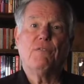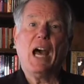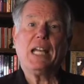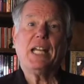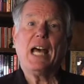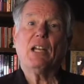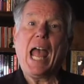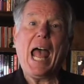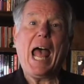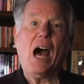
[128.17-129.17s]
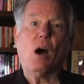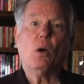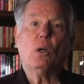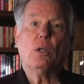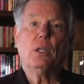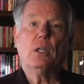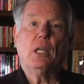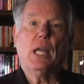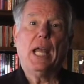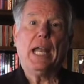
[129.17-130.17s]
find out how
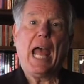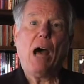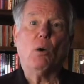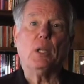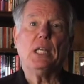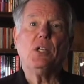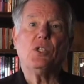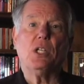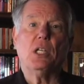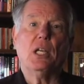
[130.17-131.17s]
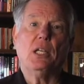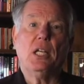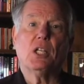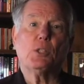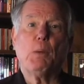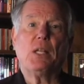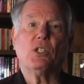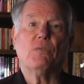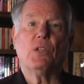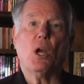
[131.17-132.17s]
and how easy and
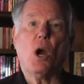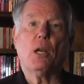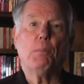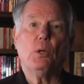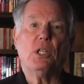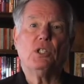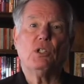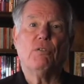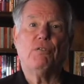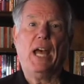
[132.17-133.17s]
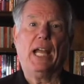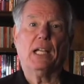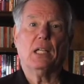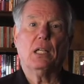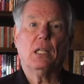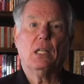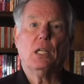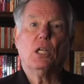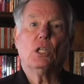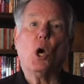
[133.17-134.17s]
inexpensive they are to put into effect,
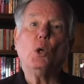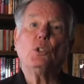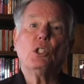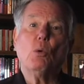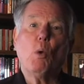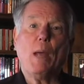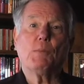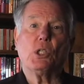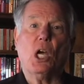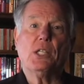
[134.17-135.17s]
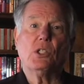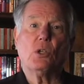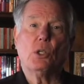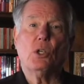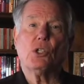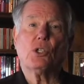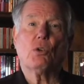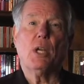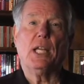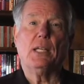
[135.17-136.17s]
go to the websites on your
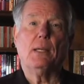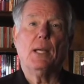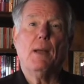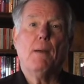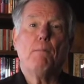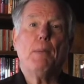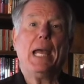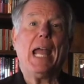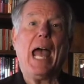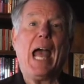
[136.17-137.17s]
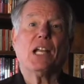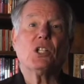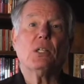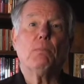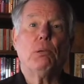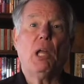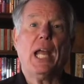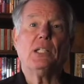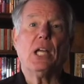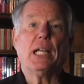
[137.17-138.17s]
screen,
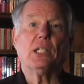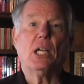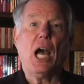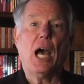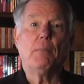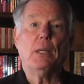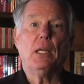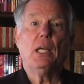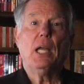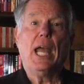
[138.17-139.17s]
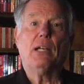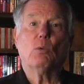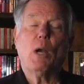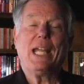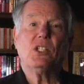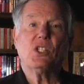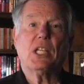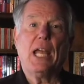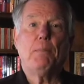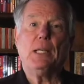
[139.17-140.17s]
bayactionplan.com and
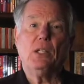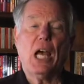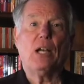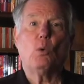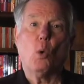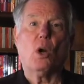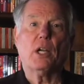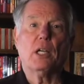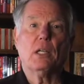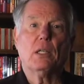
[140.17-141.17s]
rainscaping.org